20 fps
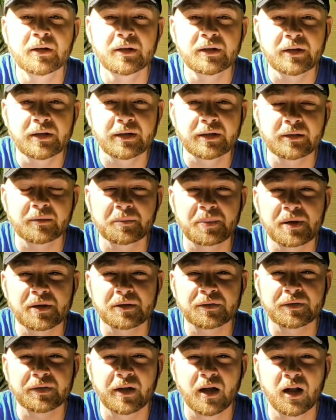They compare
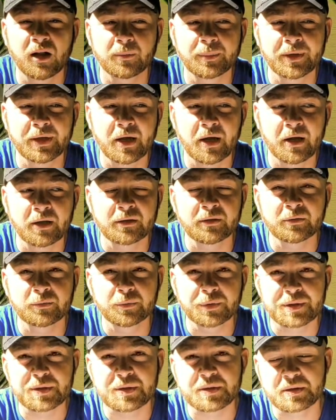it to Albion,
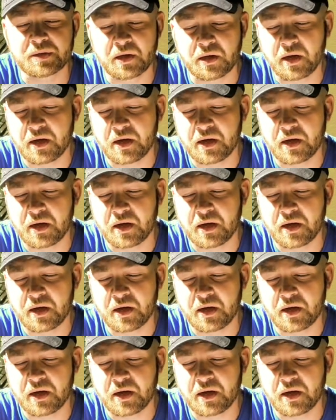which